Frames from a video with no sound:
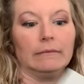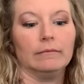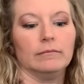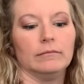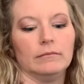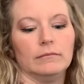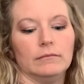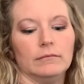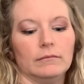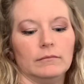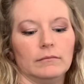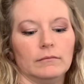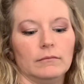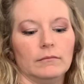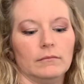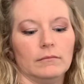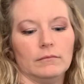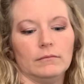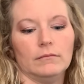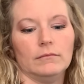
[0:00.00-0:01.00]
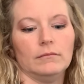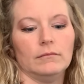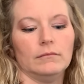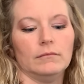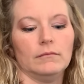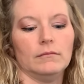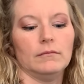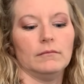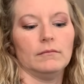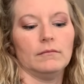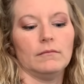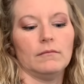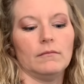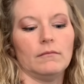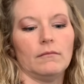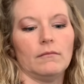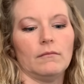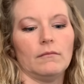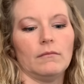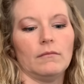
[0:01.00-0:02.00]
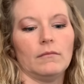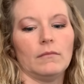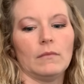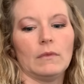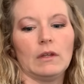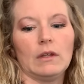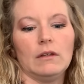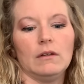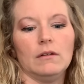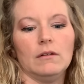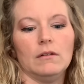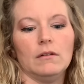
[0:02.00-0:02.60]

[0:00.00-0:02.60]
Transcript: No one is speaking in this clip.